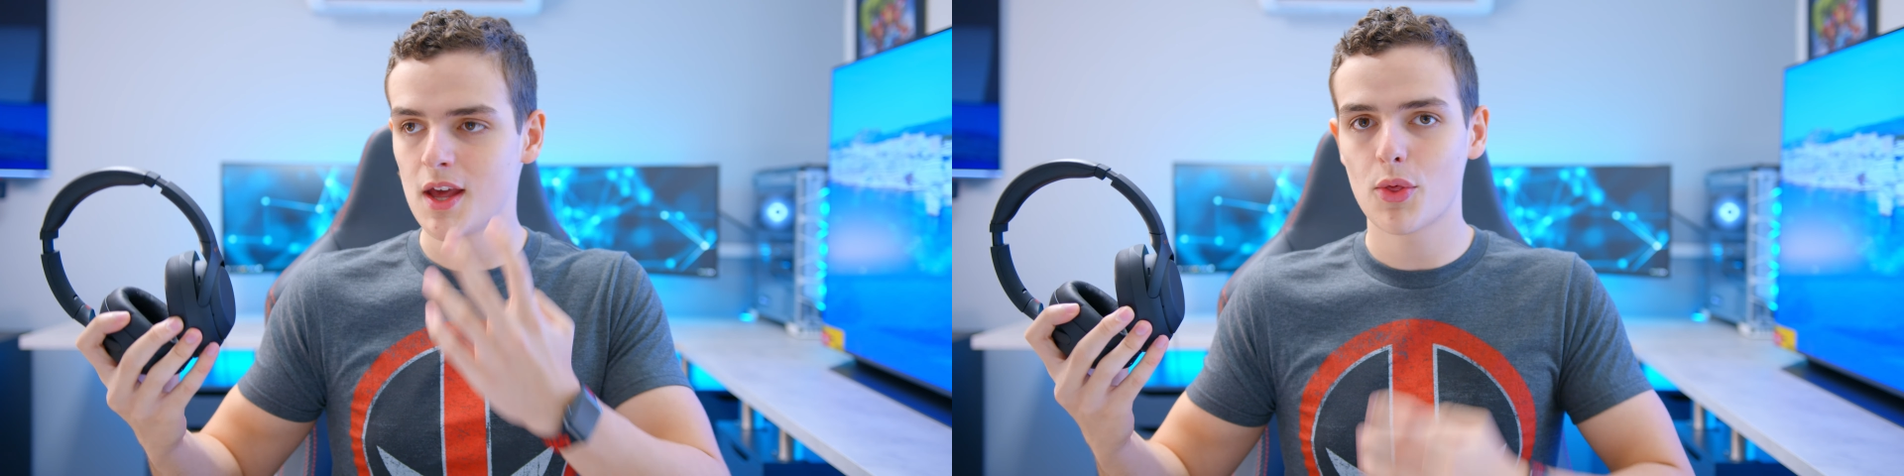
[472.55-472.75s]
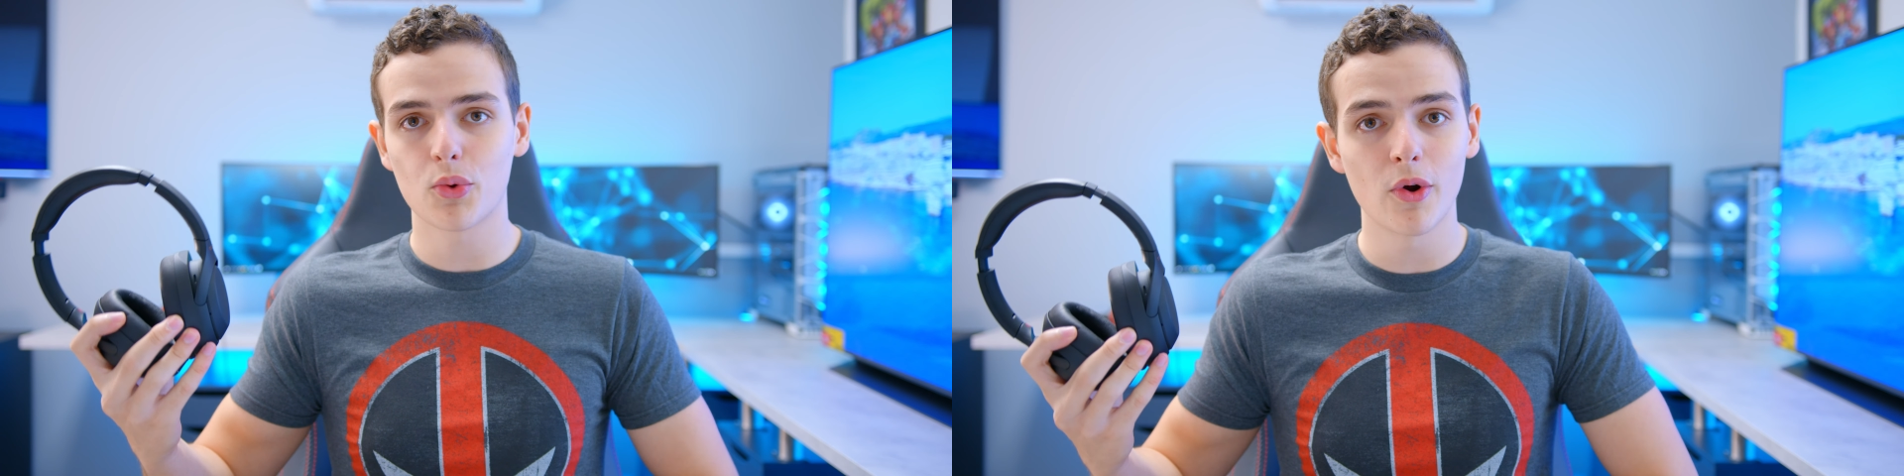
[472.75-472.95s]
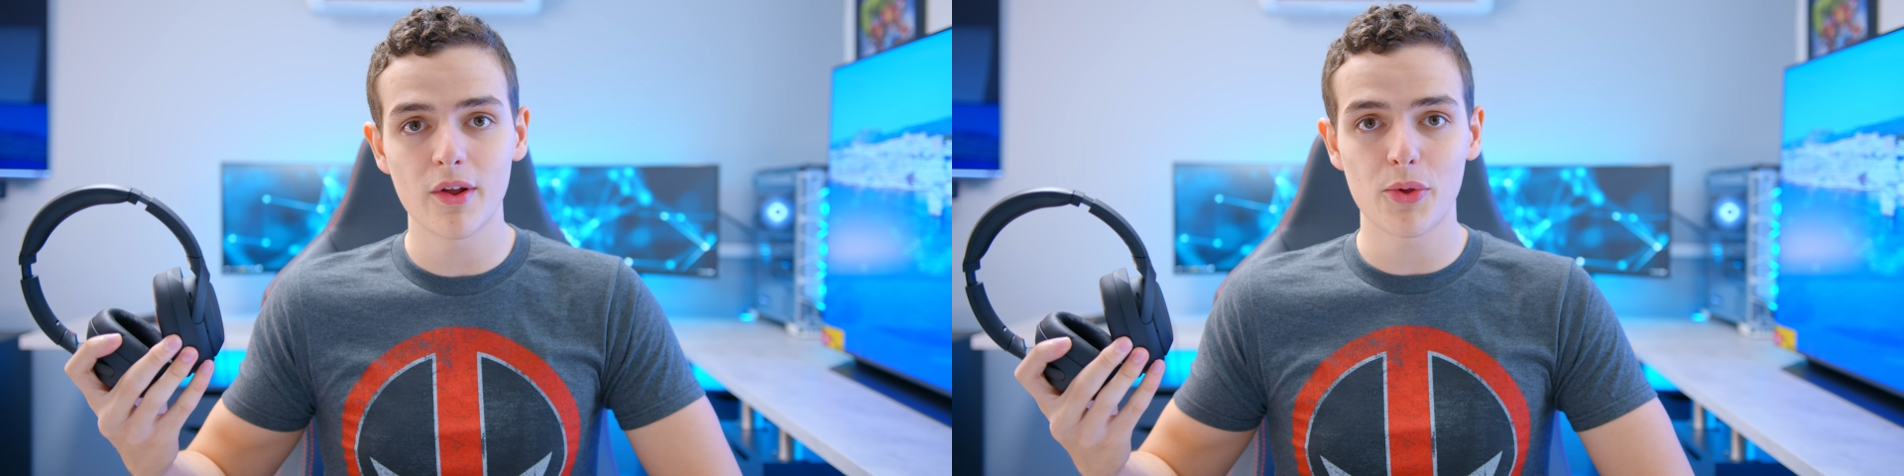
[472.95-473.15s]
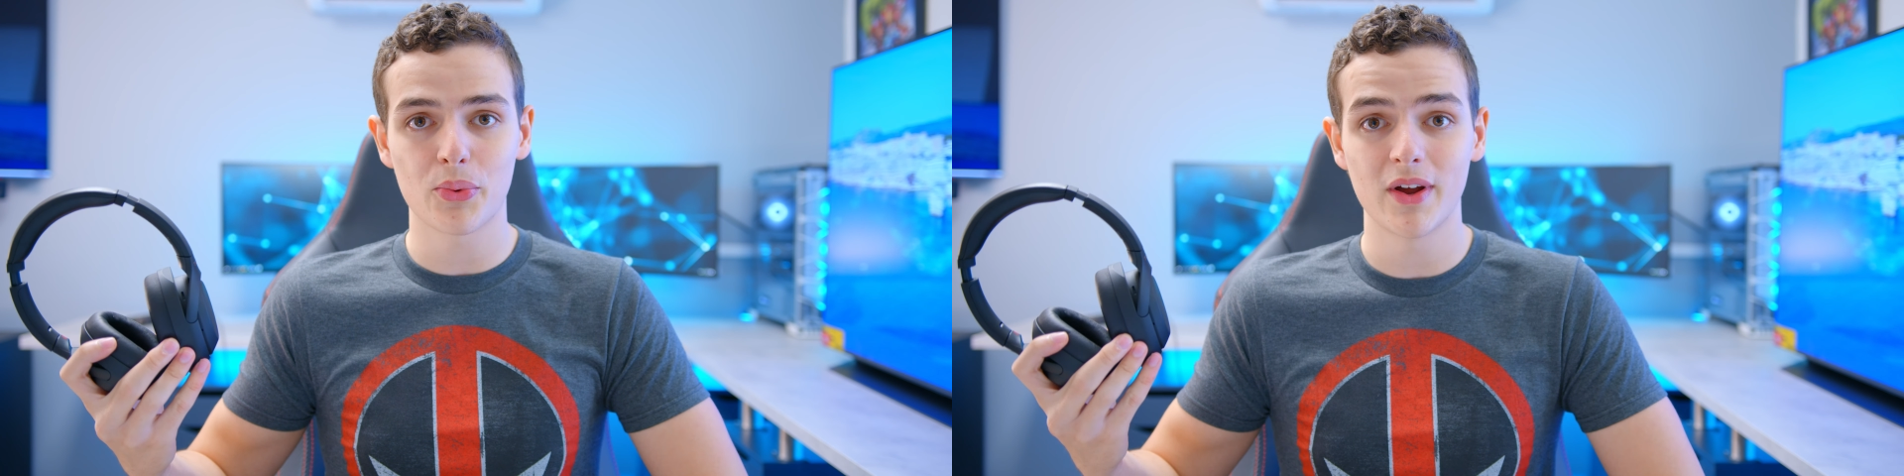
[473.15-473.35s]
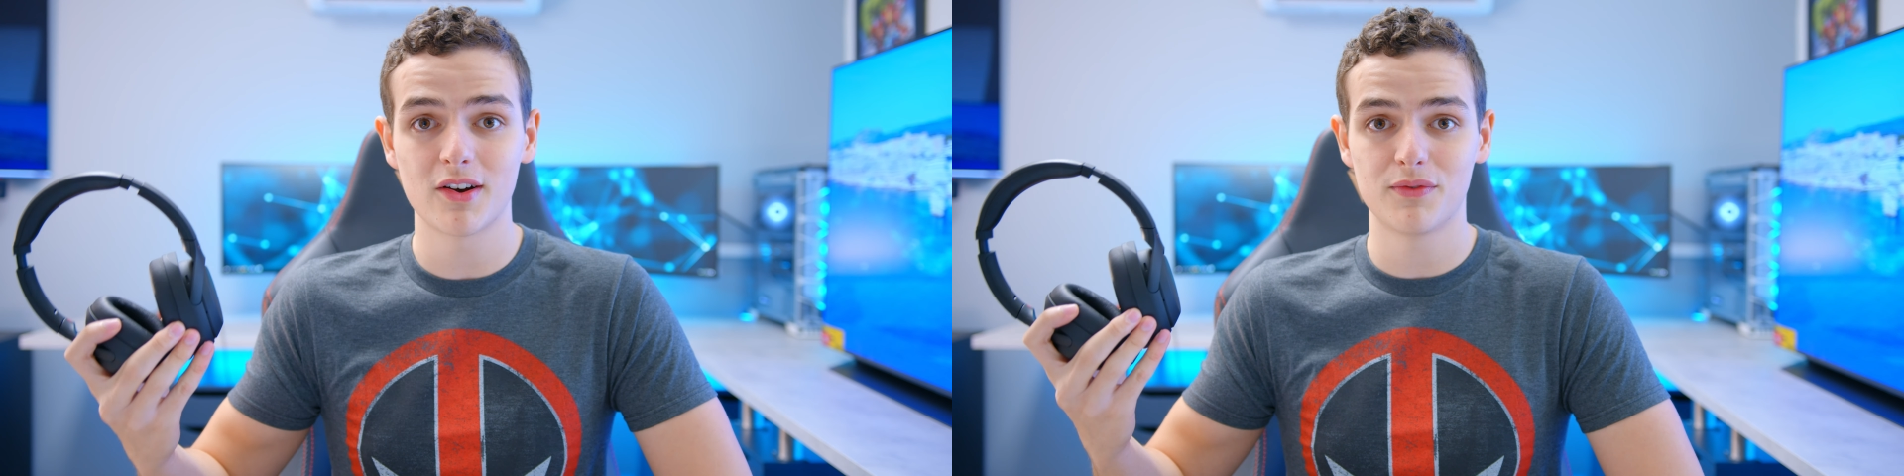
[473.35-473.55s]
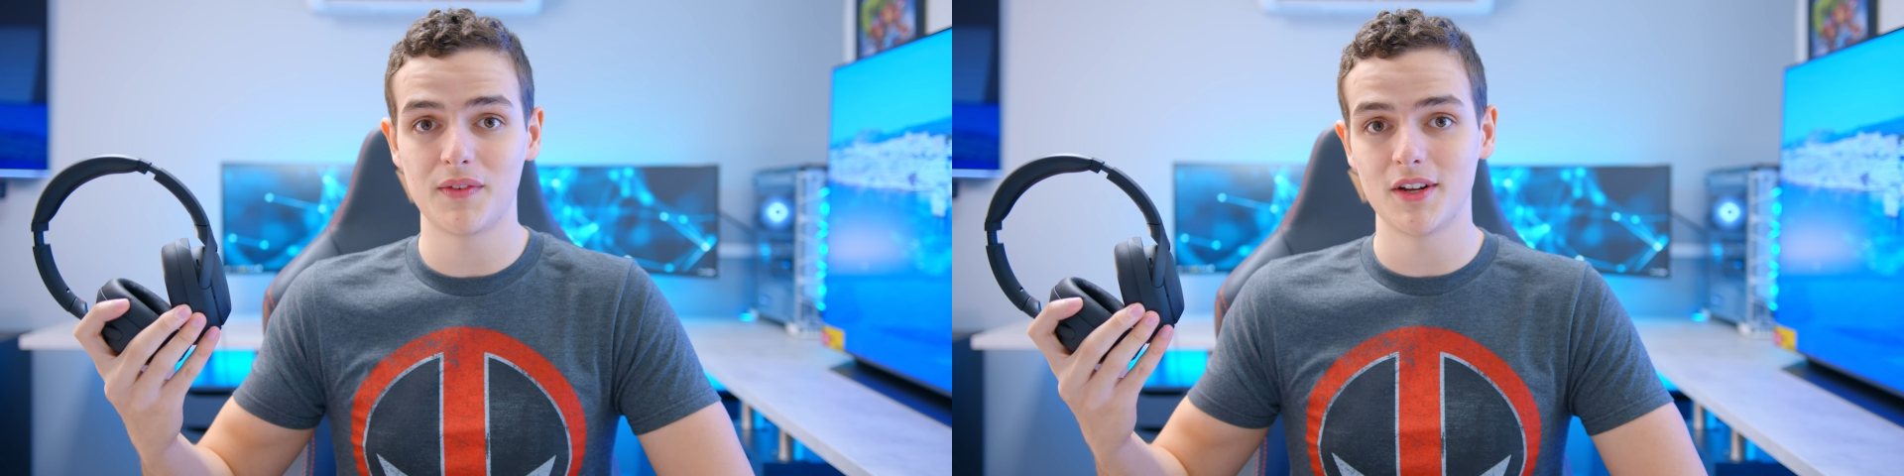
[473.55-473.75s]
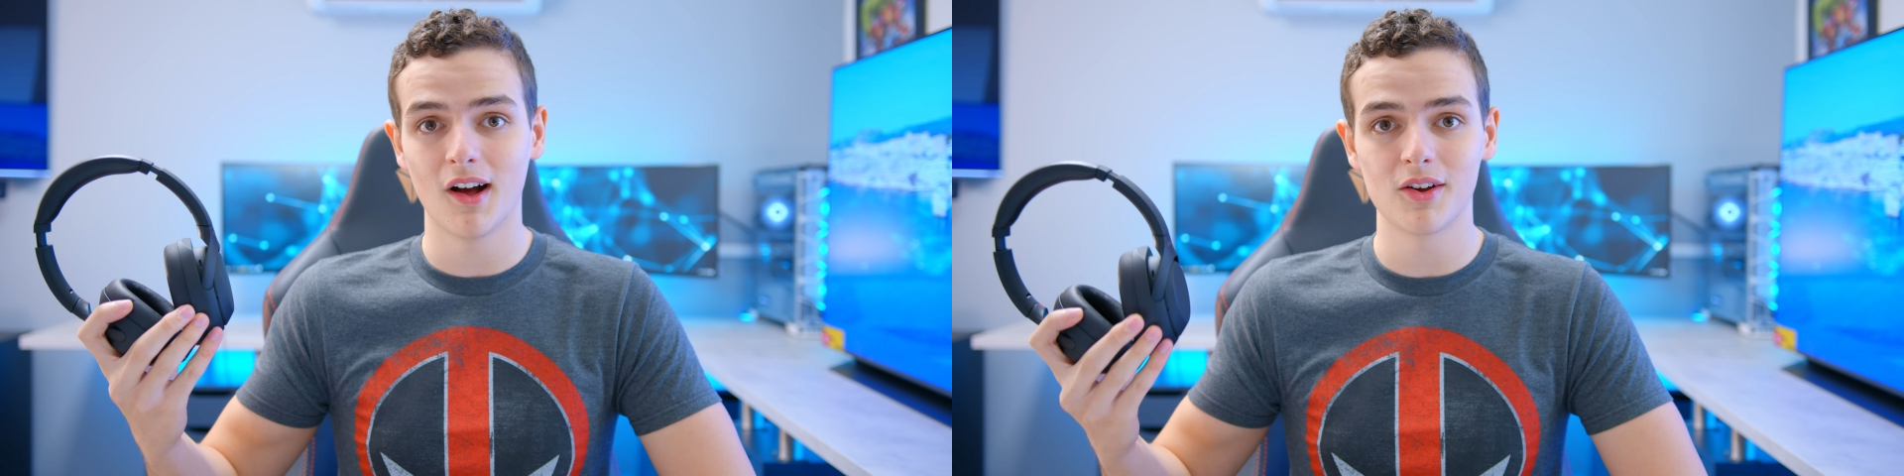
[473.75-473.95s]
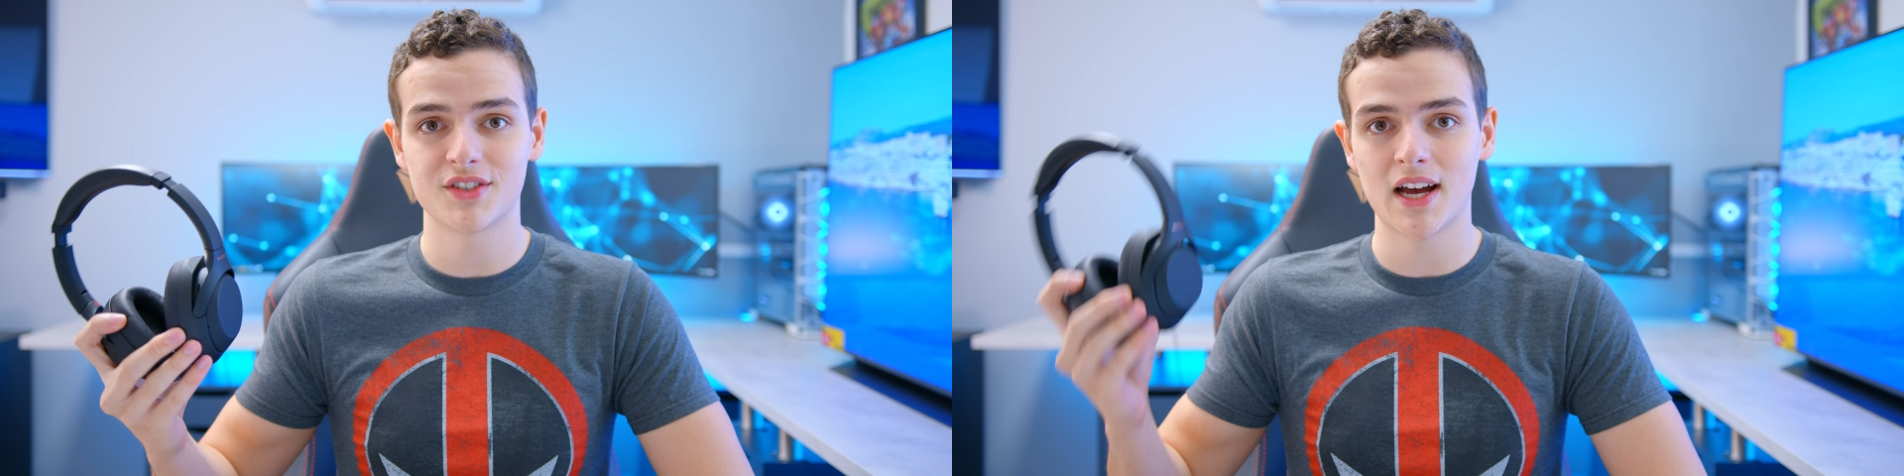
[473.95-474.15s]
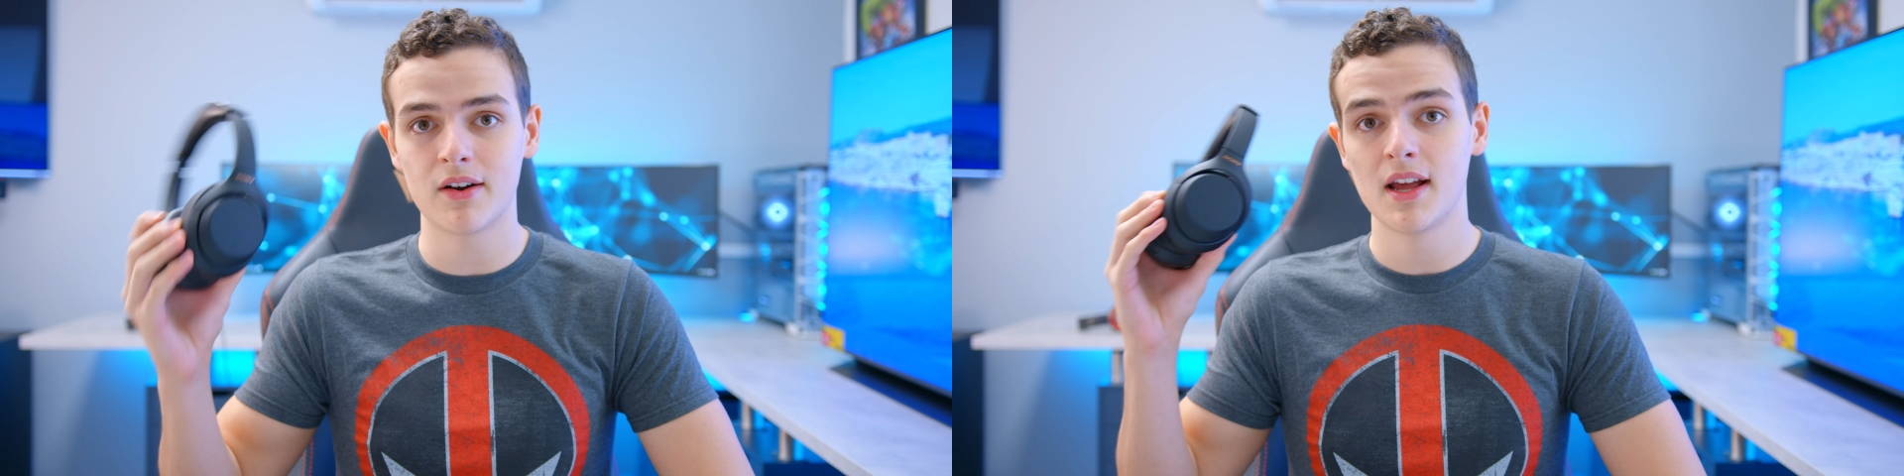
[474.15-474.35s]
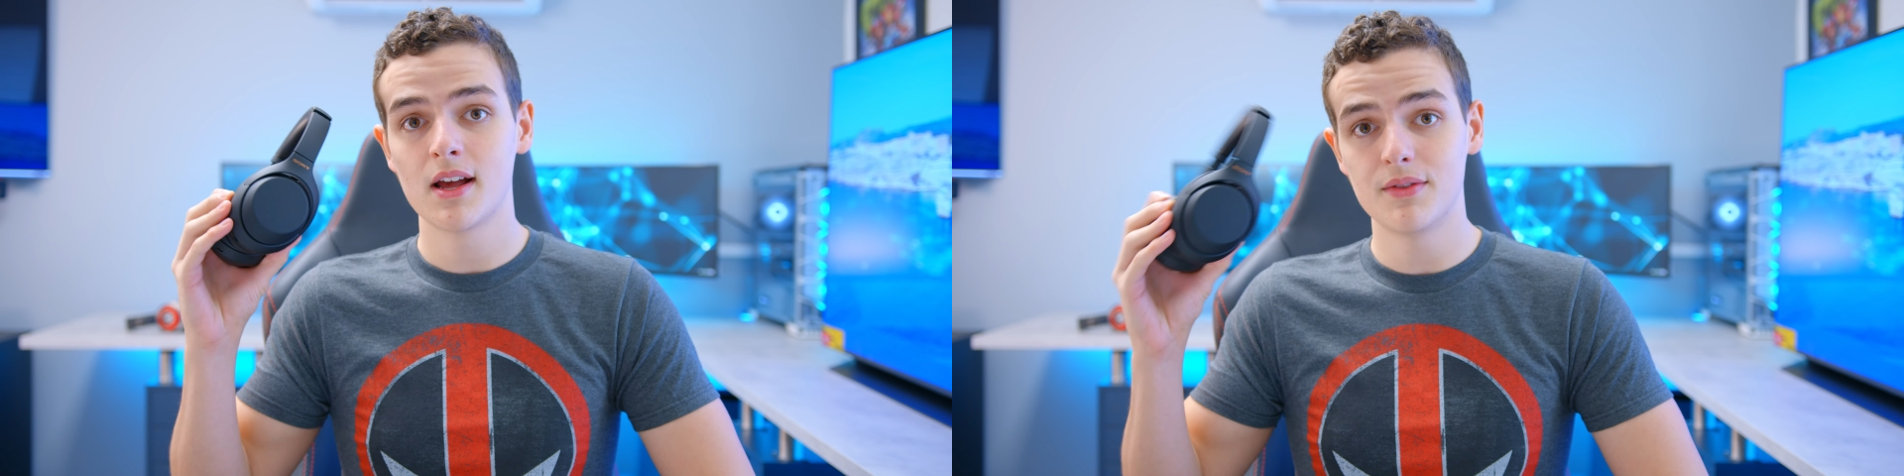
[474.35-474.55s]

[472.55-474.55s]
throw another $350 out,